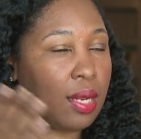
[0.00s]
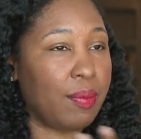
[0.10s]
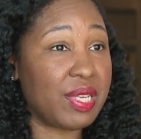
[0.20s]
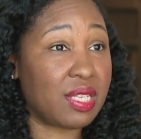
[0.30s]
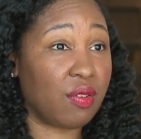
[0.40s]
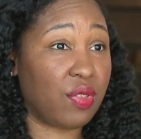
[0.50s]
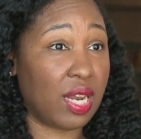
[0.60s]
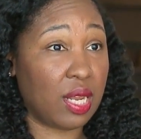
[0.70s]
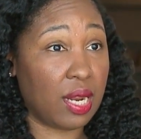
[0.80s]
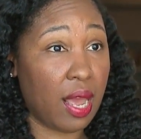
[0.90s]
Let me see if
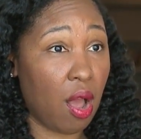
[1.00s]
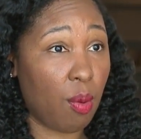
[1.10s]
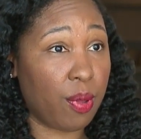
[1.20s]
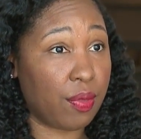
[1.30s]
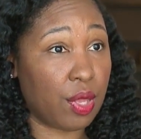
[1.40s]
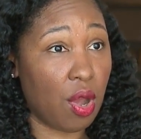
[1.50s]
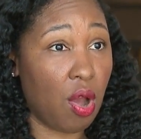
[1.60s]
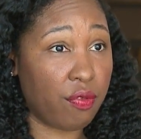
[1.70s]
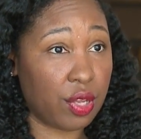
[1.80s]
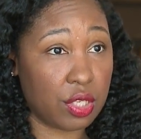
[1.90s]
they need help in the
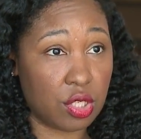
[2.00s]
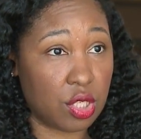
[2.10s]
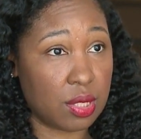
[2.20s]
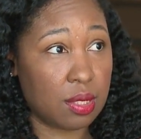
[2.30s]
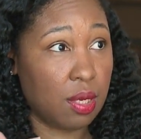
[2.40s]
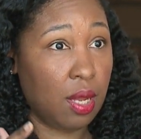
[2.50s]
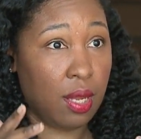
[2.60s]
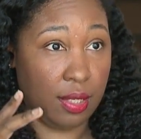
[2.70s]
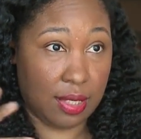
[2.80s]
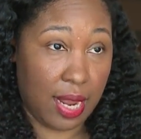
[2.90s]
office, just
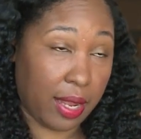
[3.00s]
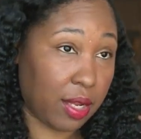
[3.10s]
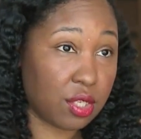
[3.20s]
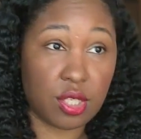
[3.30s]
stacking